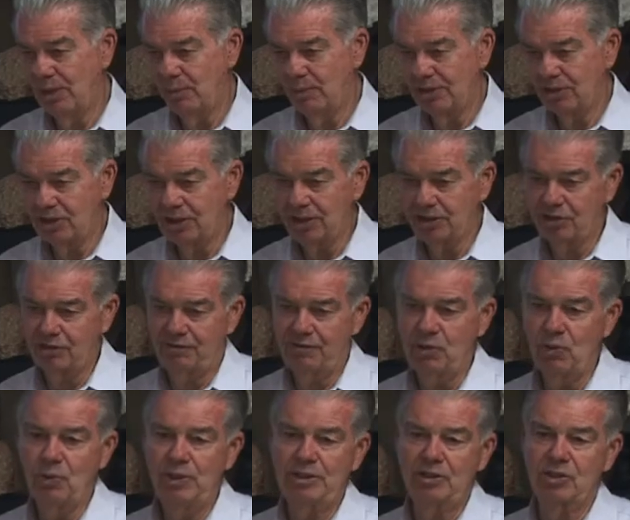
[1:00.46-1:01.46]
it was just a few
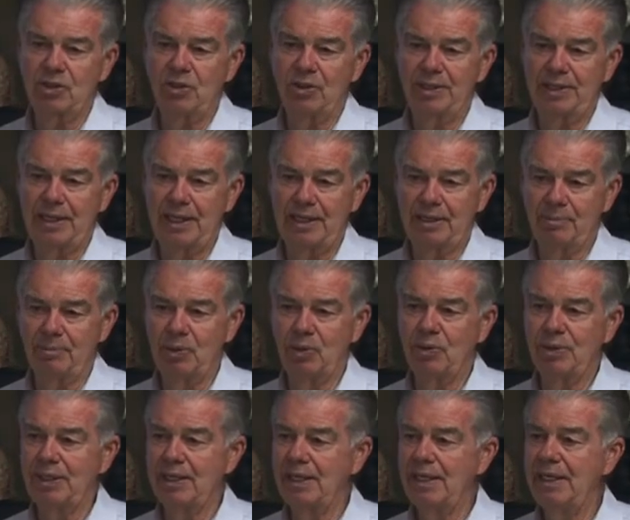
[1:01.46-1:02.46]
weeks old and had a
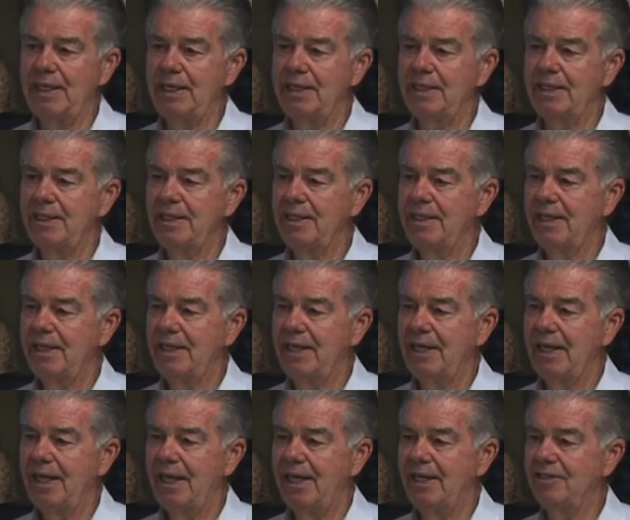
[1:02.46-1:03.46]
broken leg.
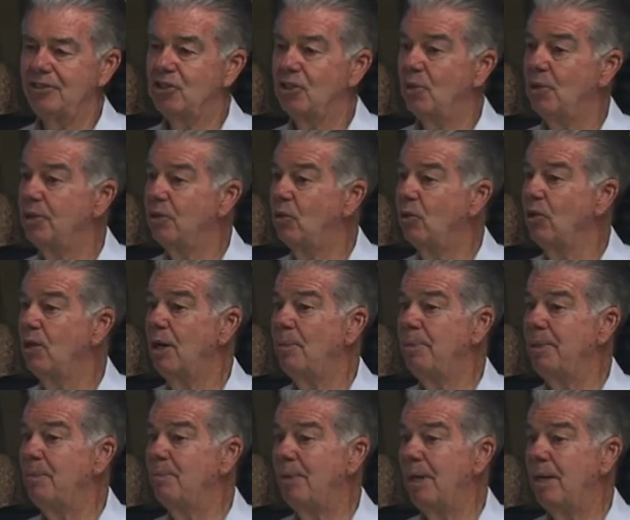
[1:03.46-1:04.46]
And so it grew up
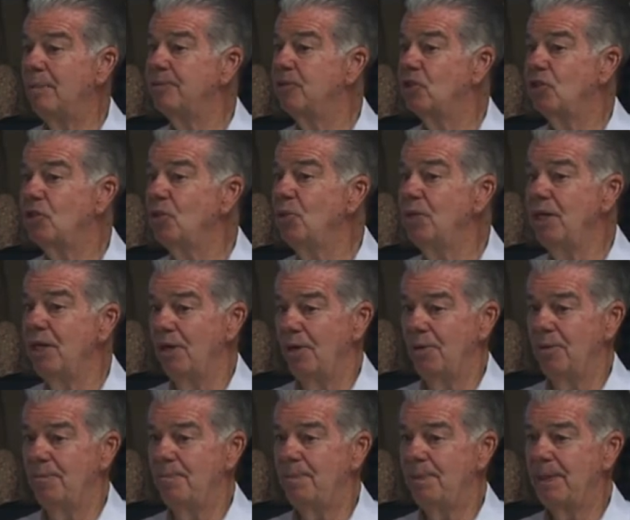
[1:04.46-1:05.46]
in Bob's
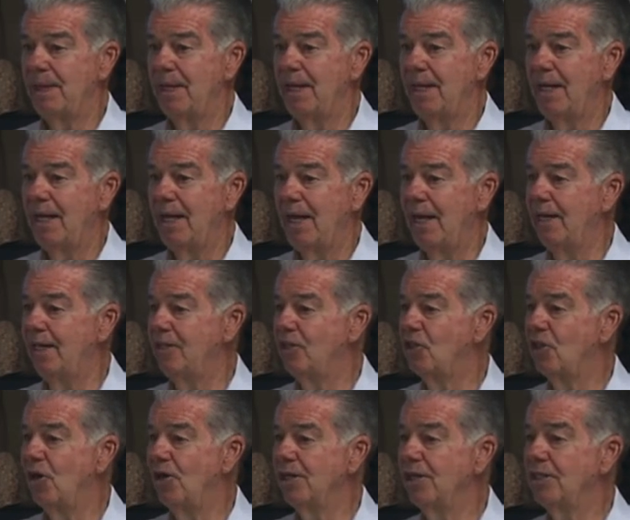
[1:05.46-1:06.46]
studio and he
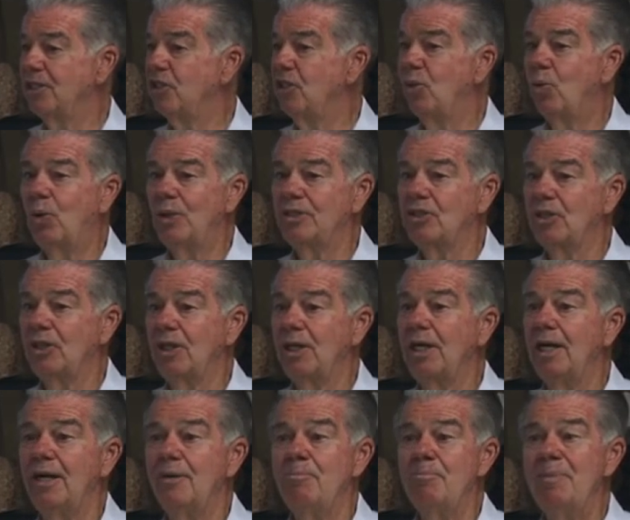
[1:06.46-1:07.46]
taught it to whistle
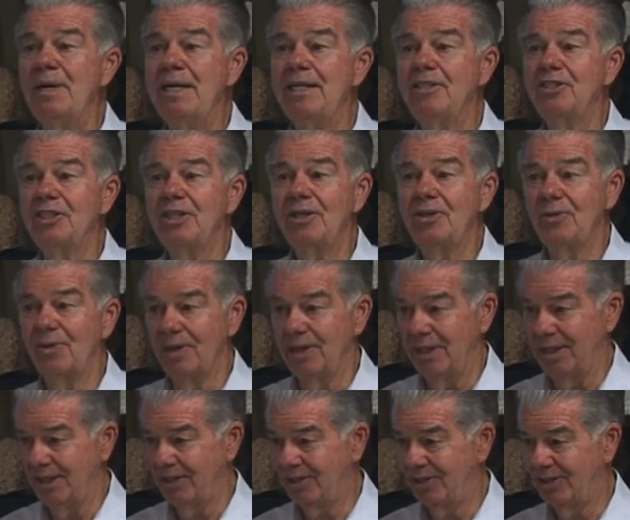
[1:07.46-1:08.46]
Amazing
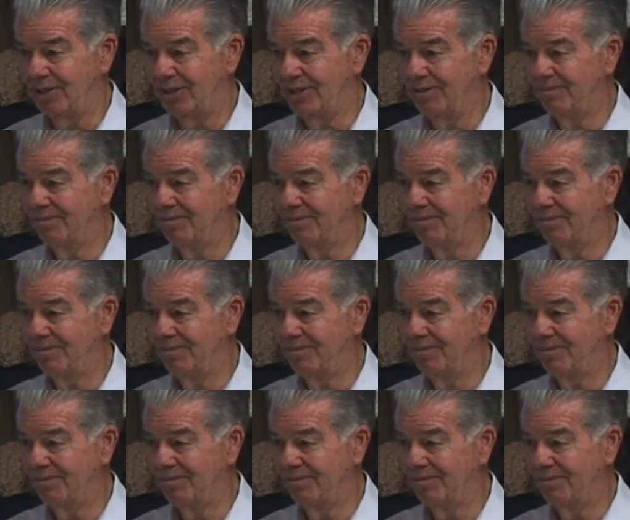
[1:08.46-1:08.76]
Grace.